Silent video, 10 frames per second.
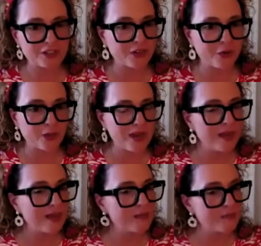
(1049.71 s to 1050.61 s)
So
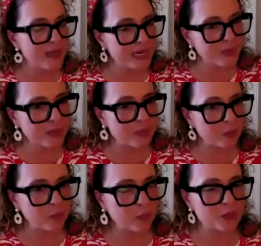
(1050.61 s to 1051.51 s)
many people who